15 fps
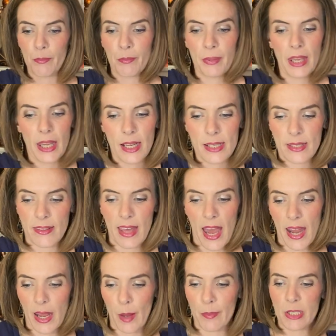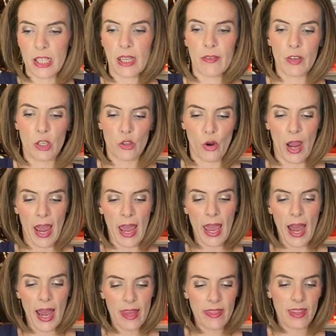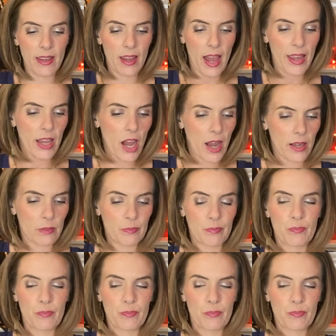Picked that up to give it a try. I got...